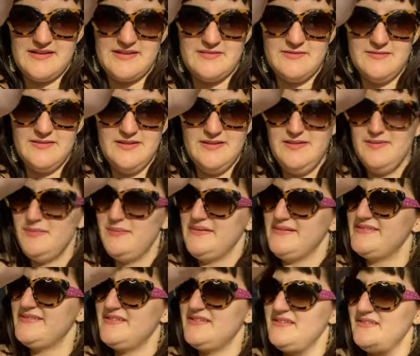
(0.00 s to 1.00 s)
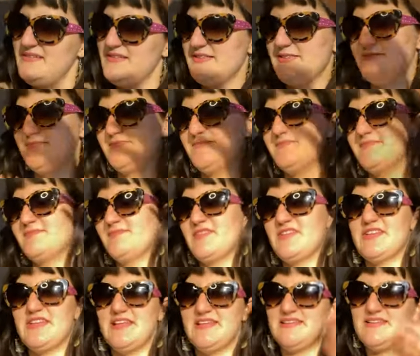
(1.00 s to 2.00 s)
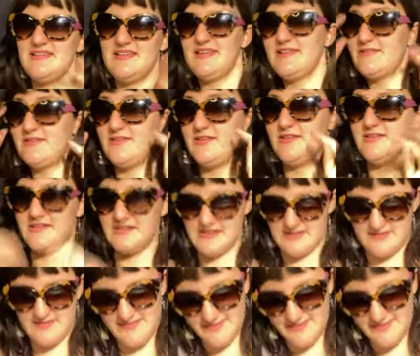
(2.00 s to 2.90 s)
a real pencil. So that's, like, confusing.